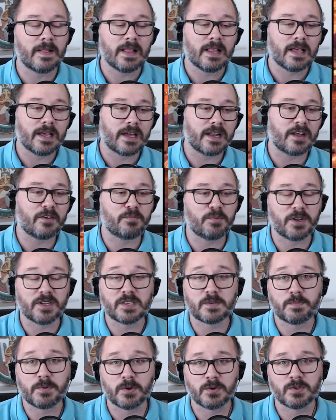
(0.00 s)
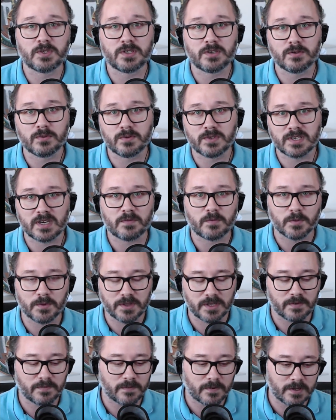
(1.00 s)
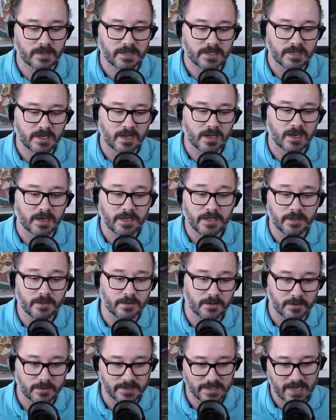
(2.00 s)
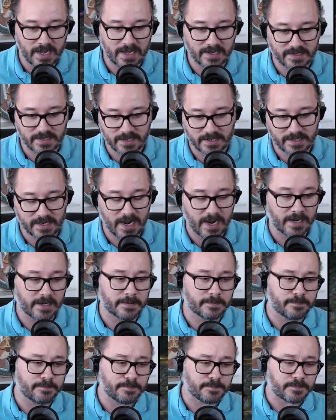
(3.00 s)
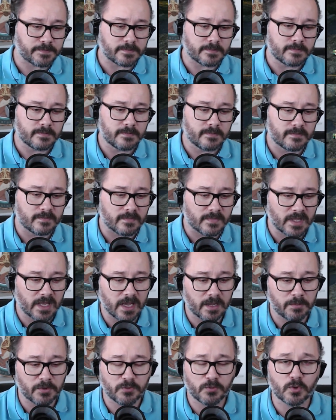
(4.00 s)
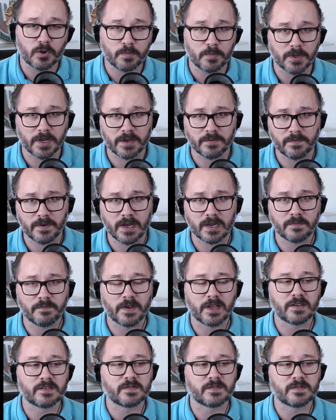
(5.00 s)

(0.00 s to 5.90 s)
and I've been exposed to several different healers as a tank. And before playing Final Fantasy